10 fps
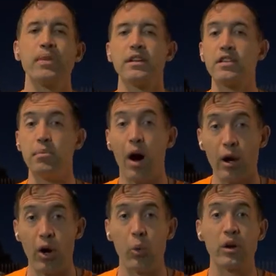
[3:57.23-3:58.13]

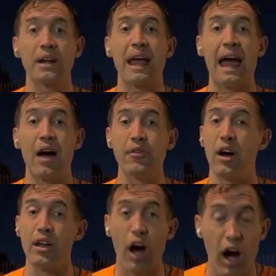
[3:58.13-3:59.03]
Tomorrow, we're going to have
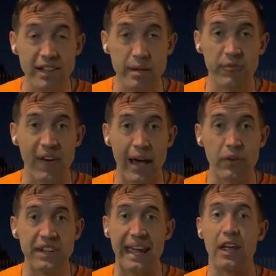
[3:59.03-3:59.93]
an awesome final
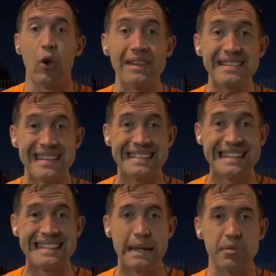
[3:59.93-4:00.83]
day,
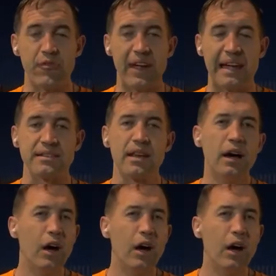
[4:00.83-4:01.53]
16 teams advance.